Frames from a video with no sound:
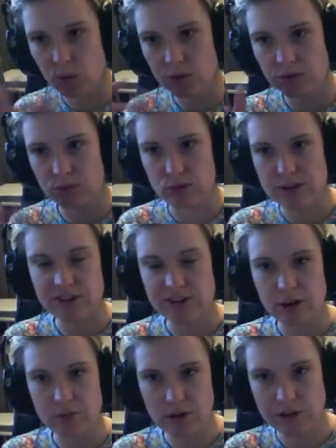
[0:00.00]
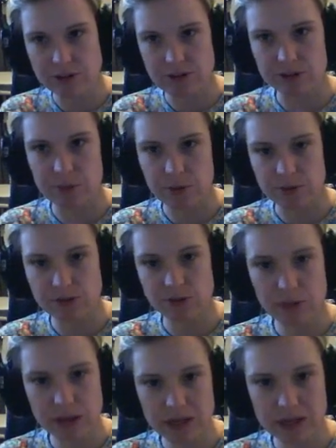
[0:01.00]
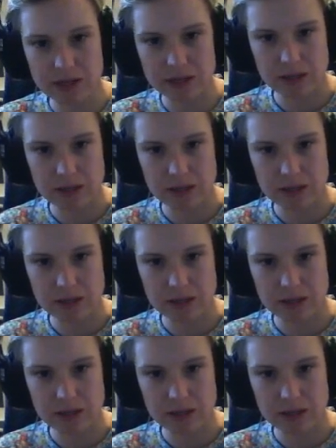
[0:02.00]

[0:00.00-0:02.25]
what the retail price is supposed to be,